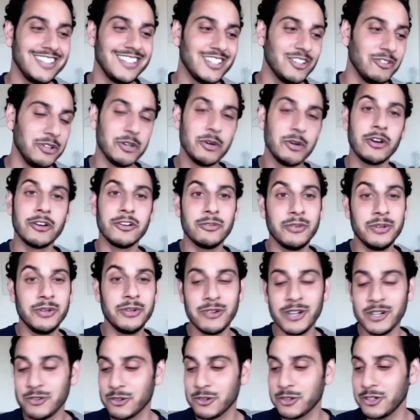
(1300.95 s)
We want
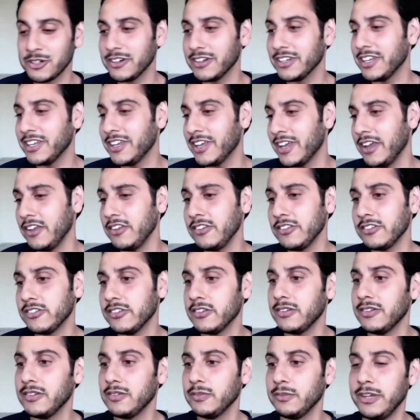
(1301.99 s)
to order a case,
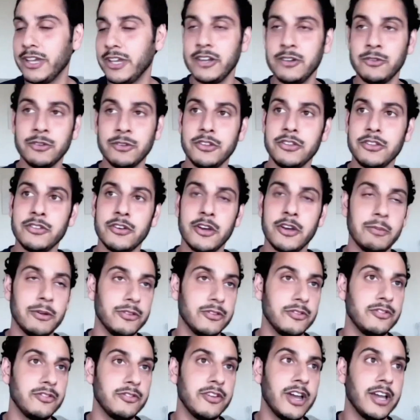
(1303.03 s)
and we hadn't really thought about
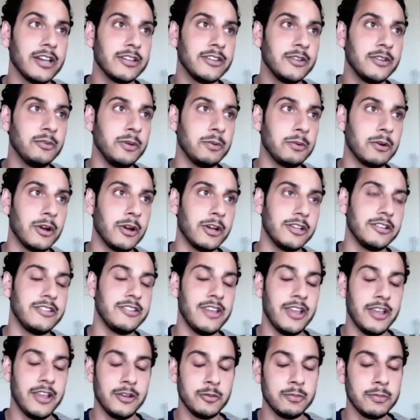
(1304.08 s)
the fact that we were on a
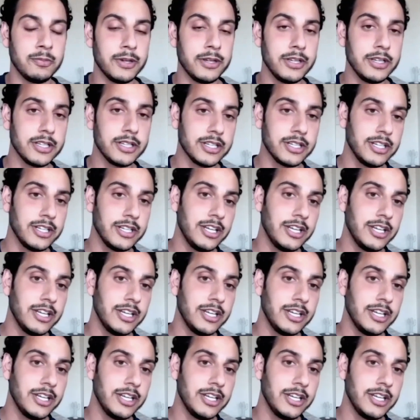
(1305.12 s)
tandem bike.